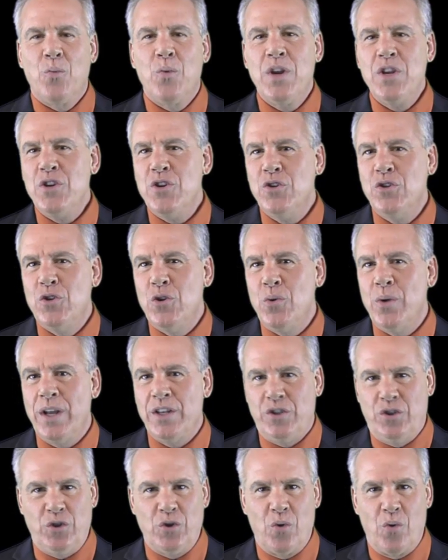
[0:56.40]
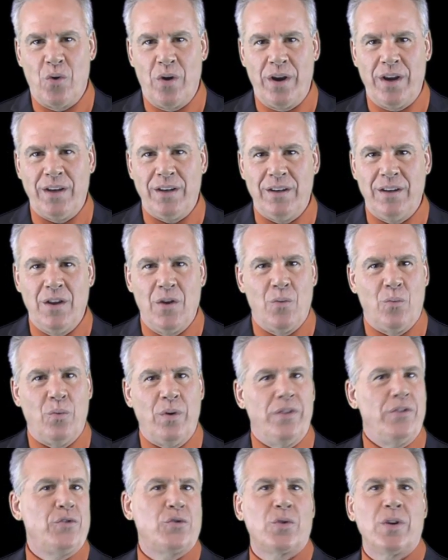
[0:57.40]
When you do a join
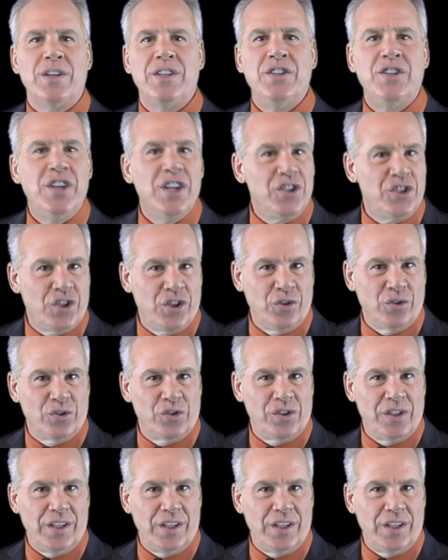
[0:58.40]
with traditional